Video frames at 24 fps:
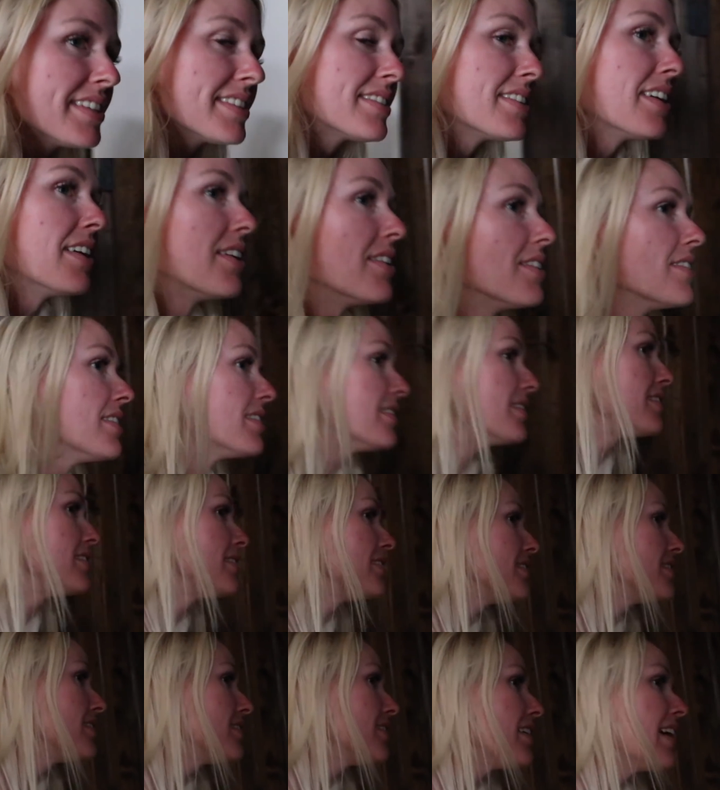So
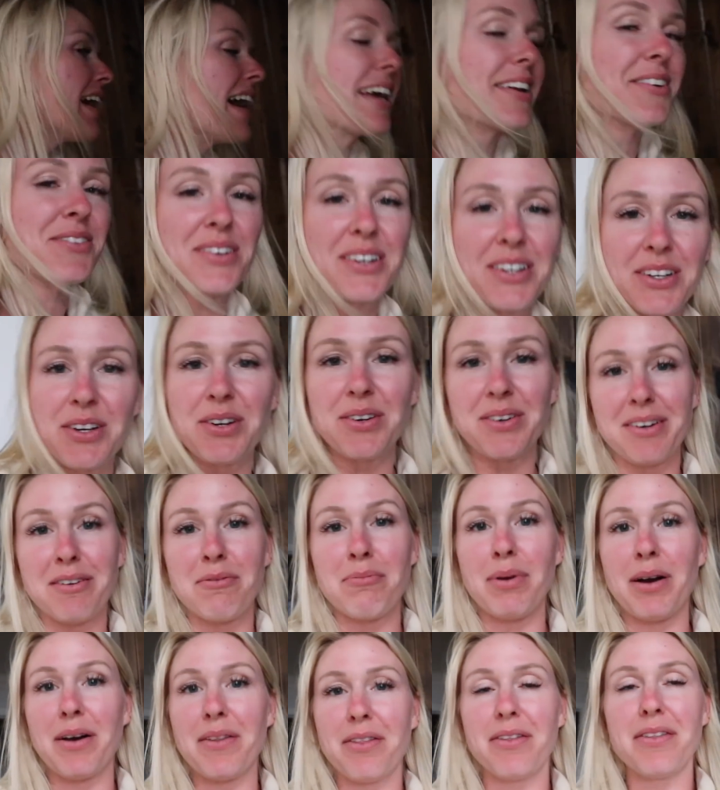I don't want to go in
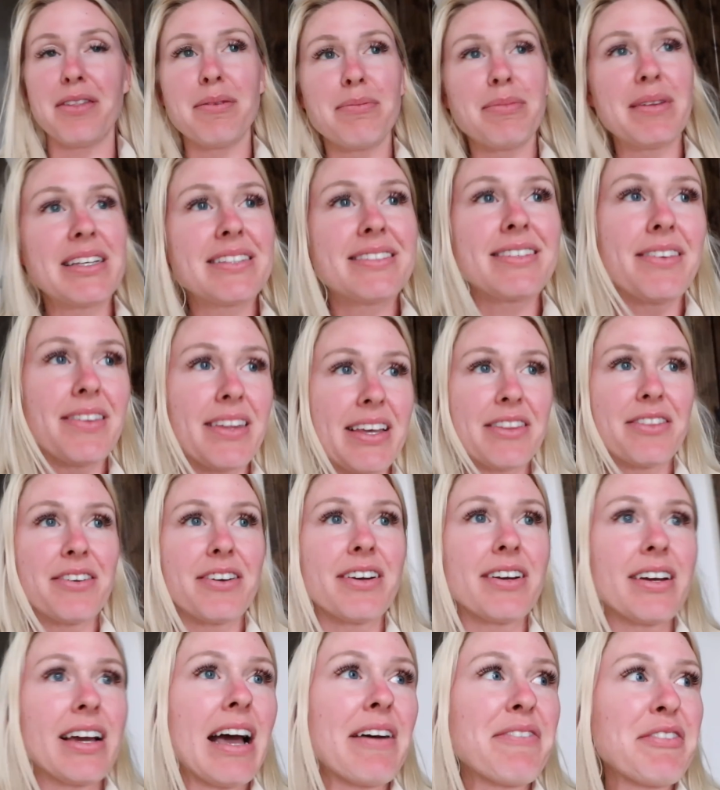and bother them. They sound like
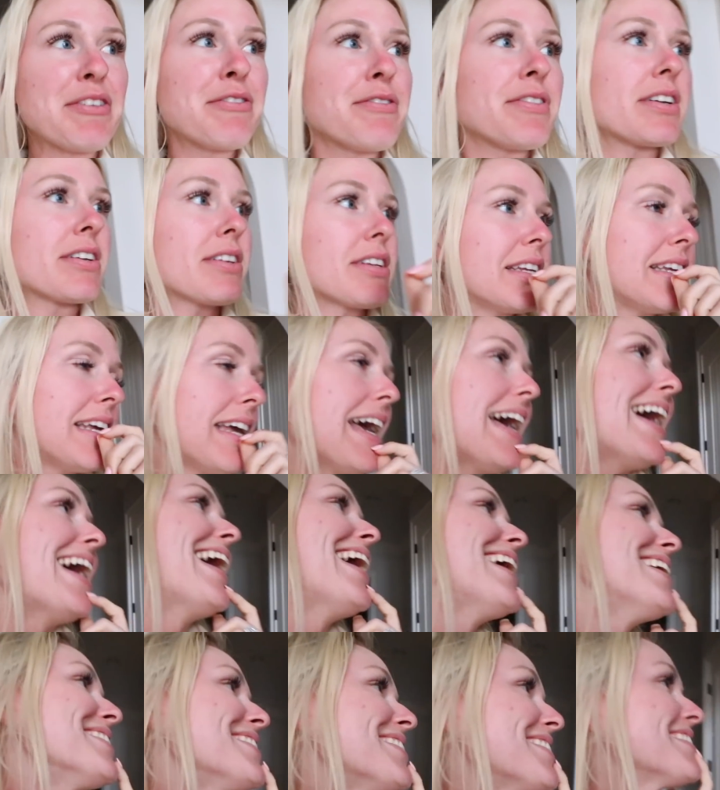they're having fun.
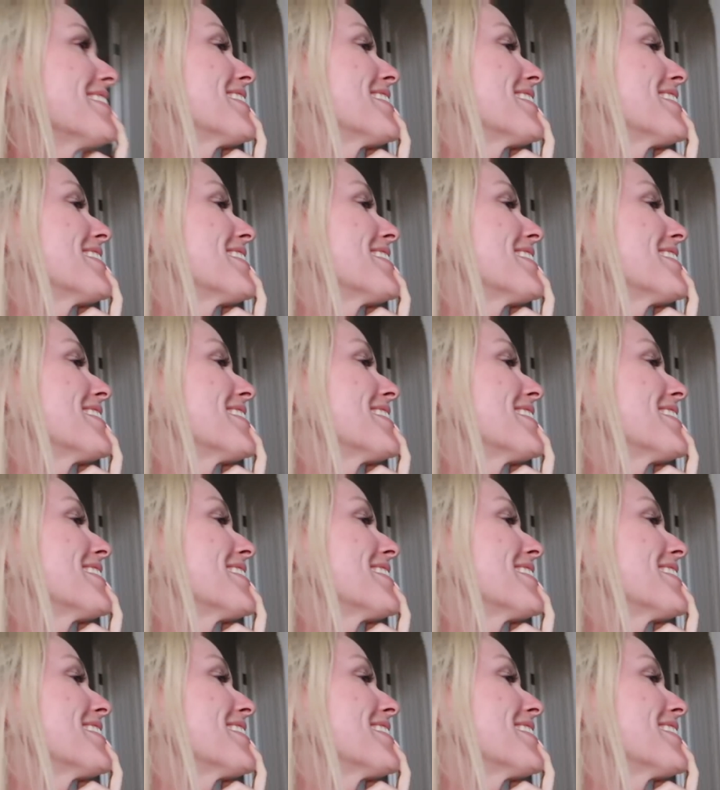Yes?